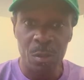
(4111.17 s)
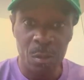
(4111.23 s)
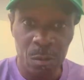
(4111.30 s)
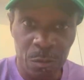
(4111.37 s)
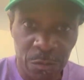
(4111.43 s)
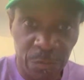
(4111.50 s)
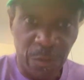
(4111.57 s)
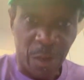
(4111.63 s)

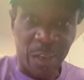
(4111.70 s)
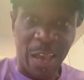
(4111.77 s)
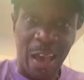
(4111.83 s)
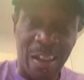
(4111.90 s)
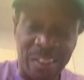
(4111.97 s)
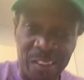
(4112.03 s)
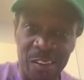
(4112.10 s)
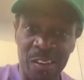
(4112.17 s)
Fuck
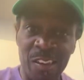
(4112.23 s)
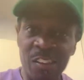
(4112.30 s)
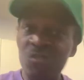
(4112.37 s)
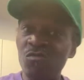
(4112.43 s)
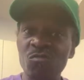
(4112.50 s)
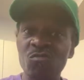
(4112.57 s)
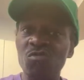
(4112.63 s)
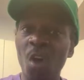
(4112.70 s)
out of here.
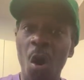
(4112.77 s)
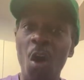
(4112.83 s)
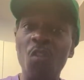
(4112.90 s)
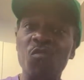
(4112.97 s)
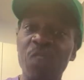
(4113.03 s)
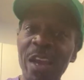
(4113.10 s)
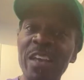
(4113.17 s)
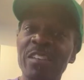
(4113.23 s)
East New York
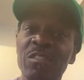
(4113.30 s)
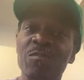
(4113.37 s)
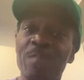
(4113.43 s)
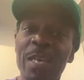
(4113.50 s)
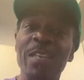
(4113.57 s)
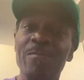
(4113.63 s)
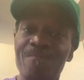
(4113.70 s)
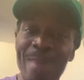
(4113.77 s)
raised
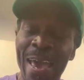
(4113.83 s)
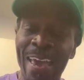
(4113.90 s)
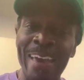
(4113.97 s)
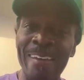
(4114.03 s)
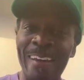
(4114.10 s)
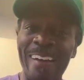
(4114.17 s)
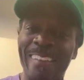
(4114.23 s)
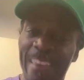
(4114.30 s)
me,
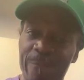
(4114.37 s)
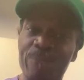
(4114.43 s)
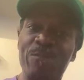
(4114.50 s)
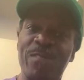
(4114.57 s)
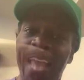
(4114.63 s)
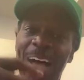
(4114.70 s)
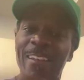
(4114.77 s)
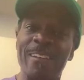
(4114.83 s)
man. I
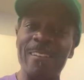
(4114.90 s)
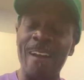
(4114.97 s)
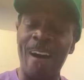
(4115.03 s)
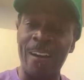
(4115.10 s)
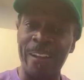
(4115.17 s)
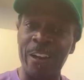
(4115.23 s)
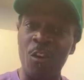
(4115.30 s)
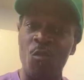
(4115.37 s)
keep telling
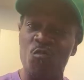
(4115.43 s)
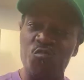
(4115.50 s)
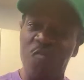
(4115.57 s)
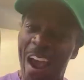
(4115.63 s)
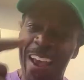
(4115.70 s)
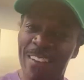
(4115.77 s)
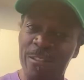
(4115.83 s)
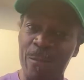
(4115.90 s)
y'all they don't
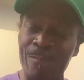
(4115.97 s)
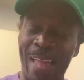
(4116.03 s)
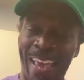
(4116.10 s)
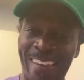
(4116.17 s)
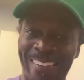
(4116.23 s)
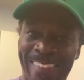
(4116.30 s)
raise them like